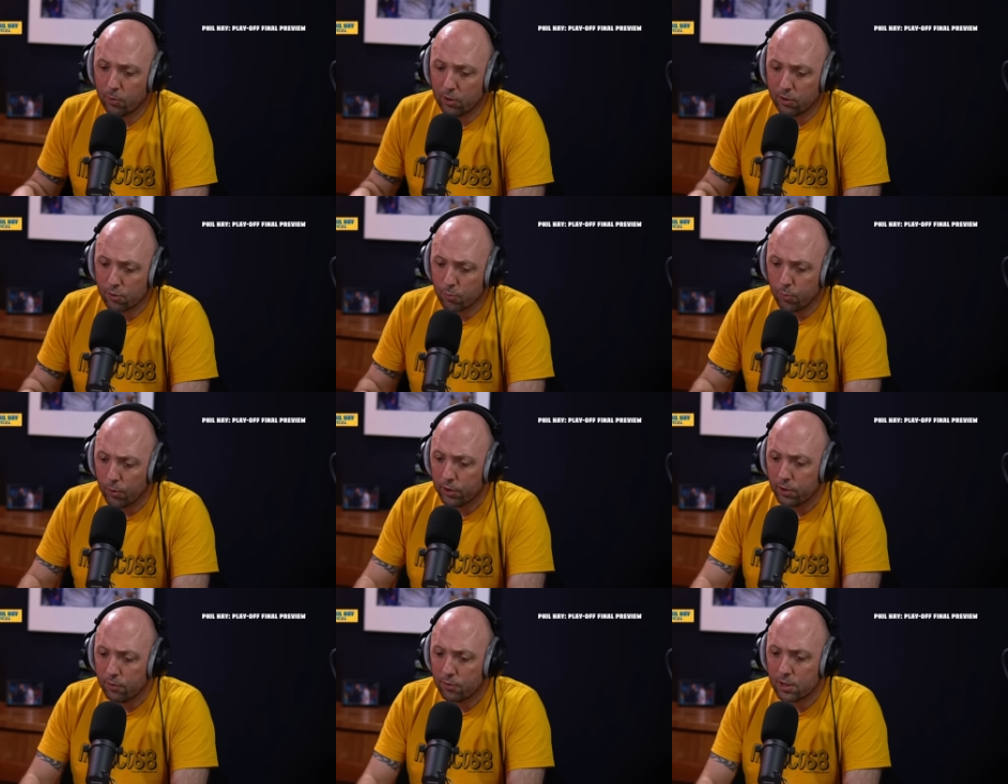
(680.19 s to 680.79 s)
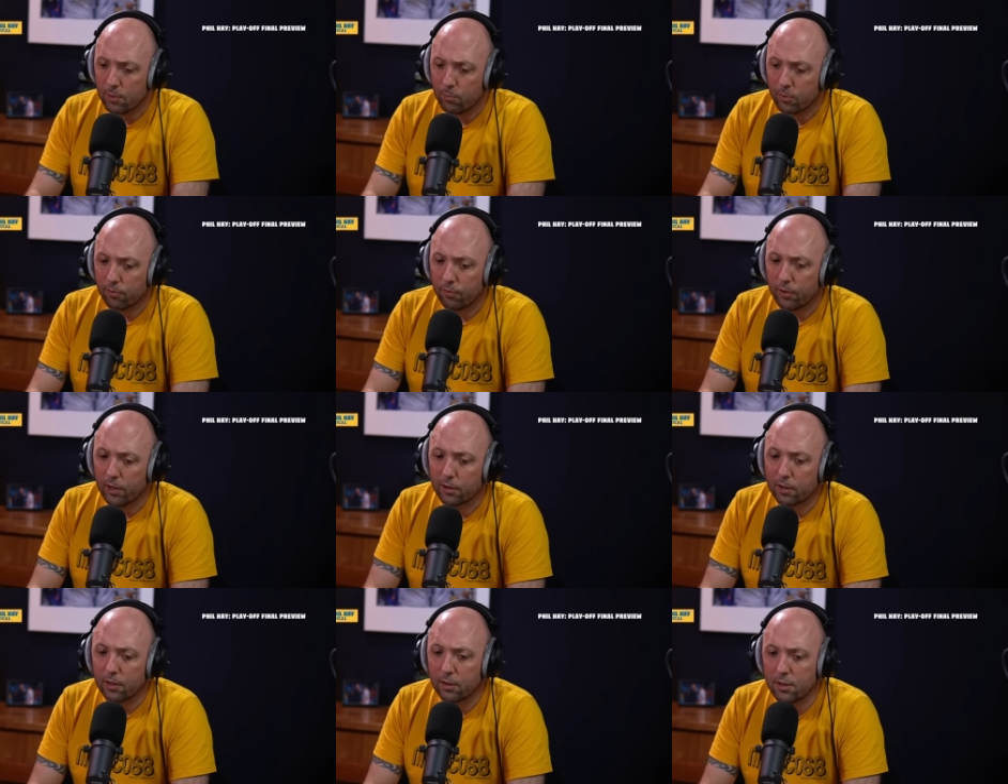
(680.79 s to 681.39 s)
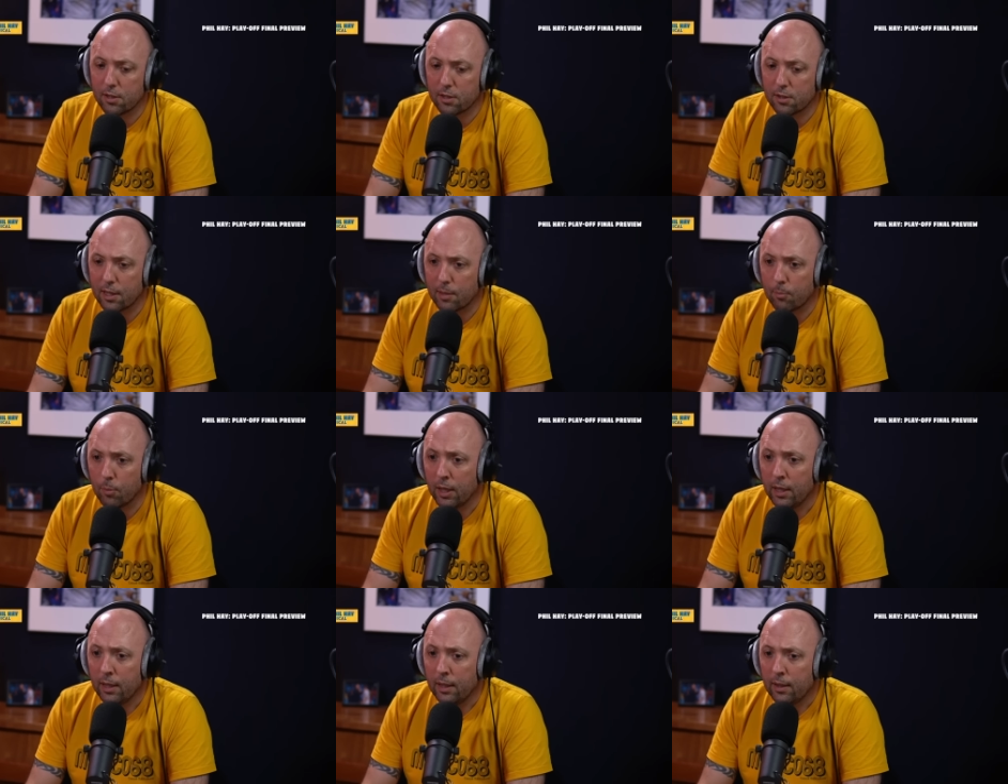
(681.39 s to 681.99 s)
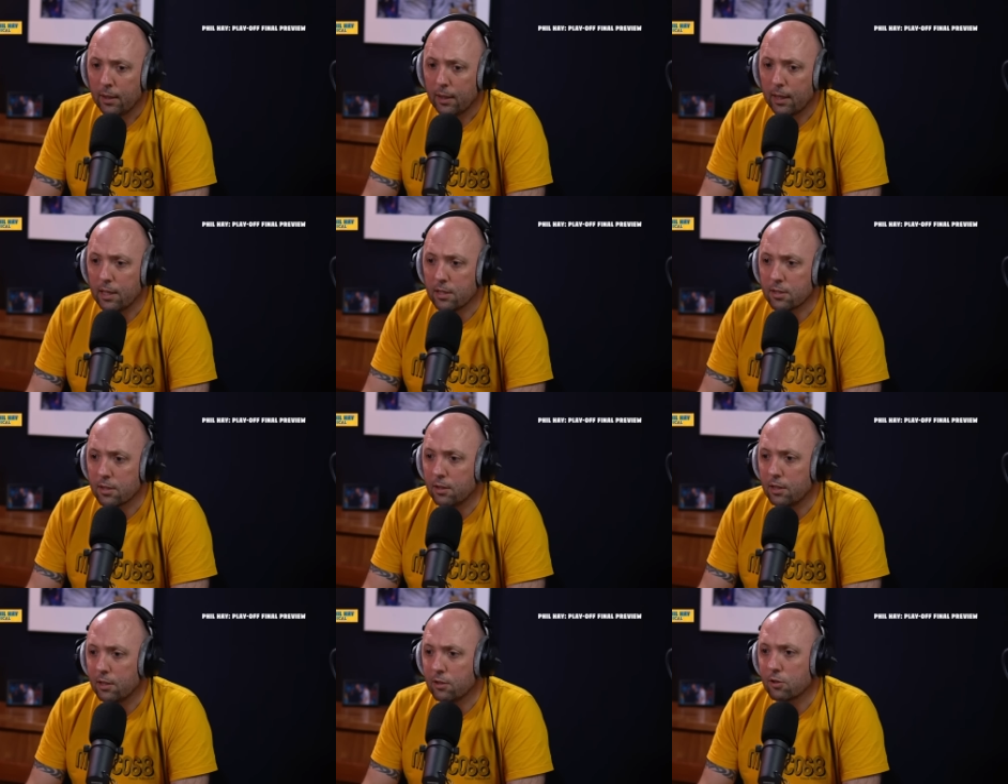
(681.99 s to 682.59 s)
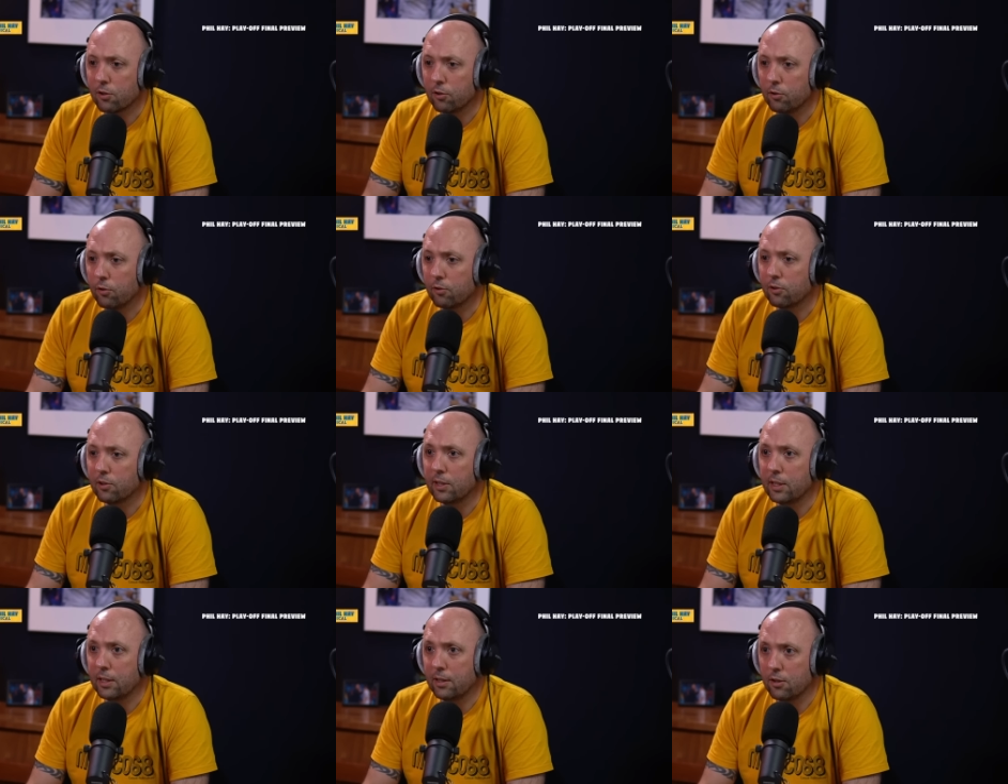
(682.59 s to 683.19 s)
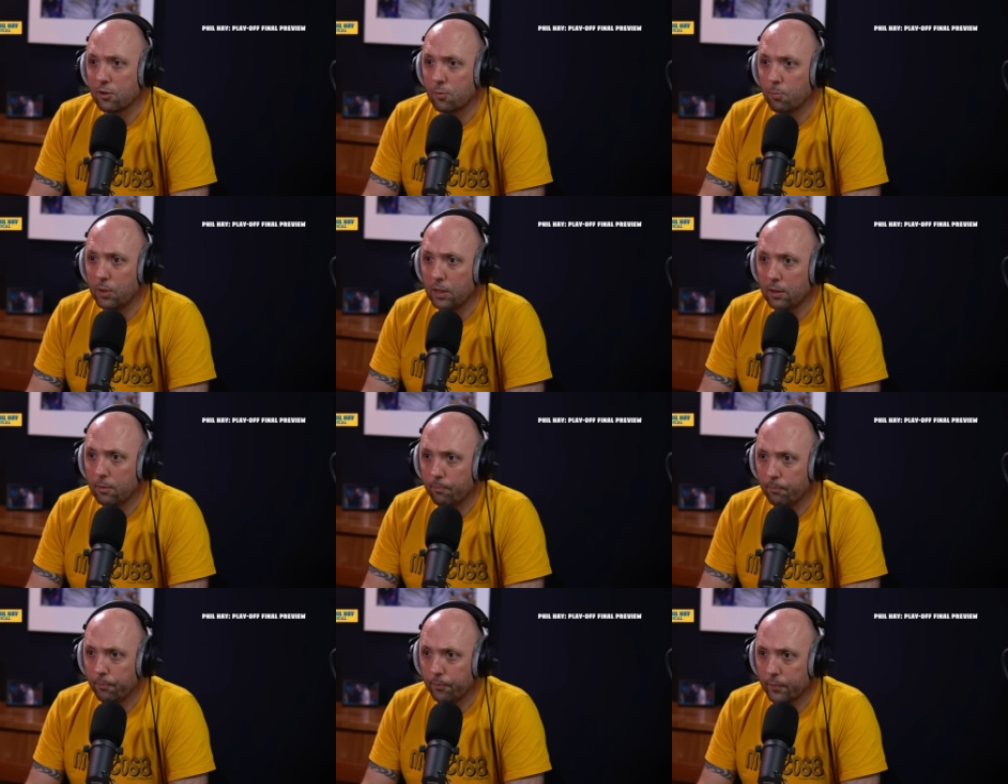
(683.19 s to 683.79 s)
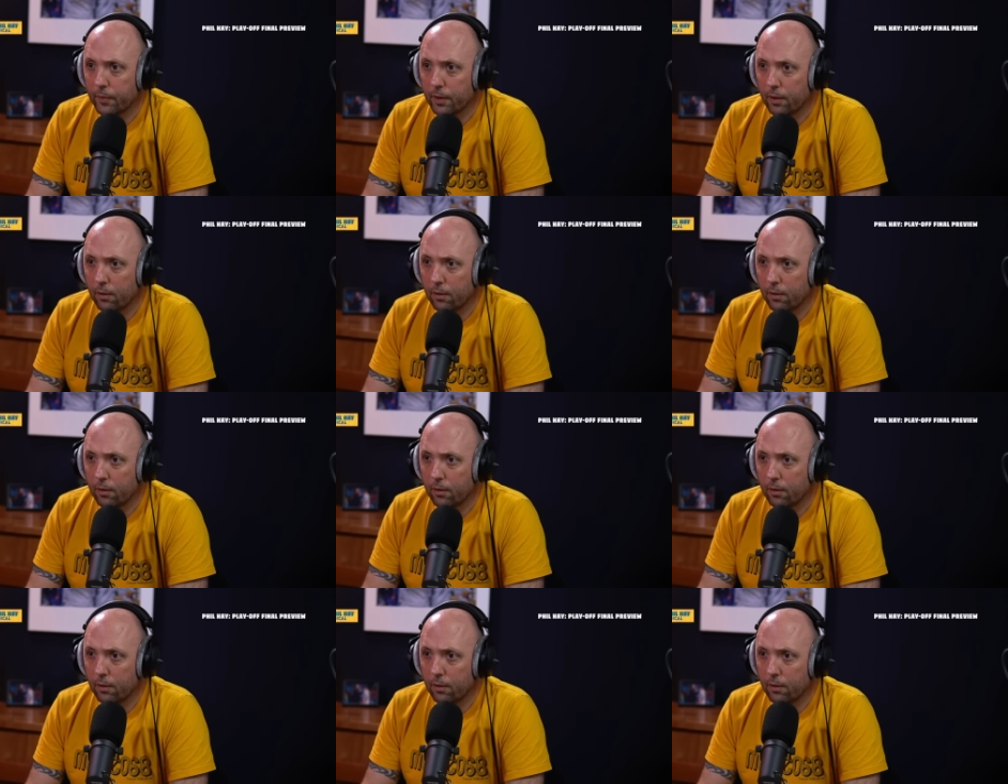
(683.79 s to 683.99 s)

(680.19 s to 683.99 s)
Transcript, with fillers: Whereas what you've seen with Farke this time is that it's looked like it's been